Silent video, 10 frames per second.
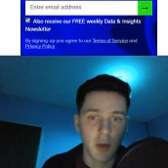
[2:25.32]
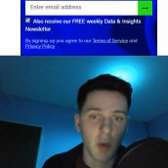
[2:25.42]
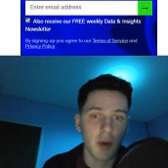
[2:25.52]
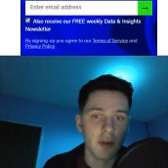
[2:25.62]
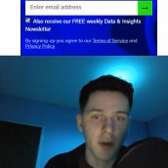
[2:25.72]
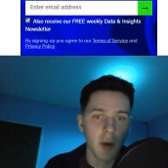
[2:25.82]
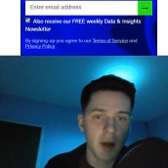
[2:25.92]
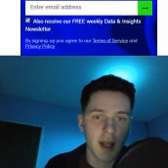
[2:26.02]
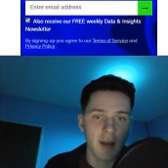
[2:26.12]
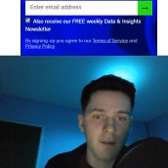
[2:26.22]
you know, going
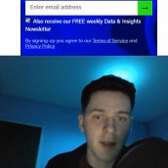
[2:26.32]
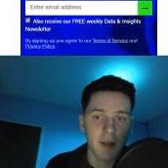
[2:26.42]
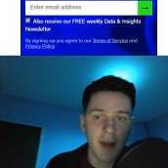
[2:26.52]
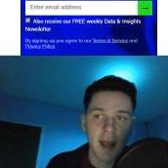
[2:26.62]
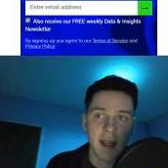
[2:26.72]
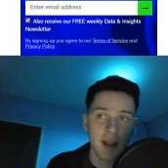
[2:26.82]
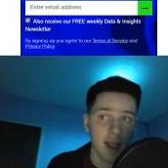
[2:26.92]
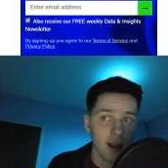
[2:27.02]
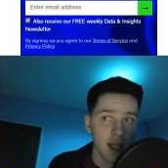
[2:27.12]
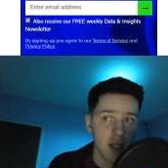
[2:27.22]
forward, I can't think of any
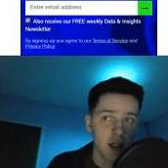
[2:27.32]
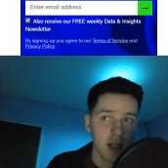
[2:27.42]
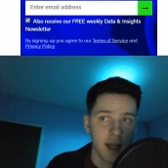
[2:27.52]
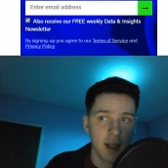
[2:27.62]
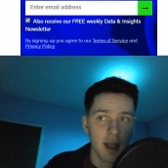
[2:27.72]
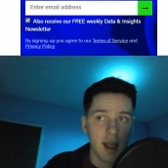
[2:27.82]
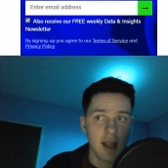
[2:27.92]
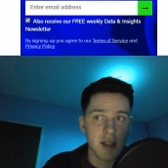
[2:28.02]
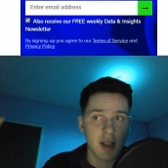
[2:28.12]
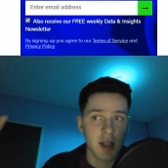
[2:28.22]
like Liechtenstein
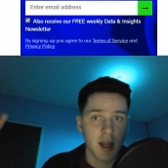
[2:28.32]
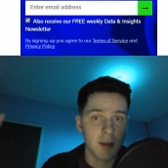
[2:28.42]
in such a